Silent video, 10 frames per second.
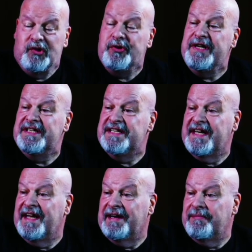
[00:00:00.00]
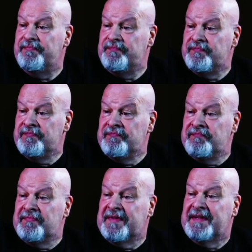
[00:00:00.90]
loony as they get,
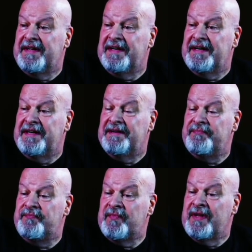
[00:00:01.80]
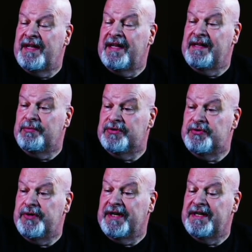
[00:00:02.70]
and he
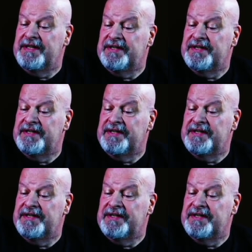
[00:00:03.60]
was doing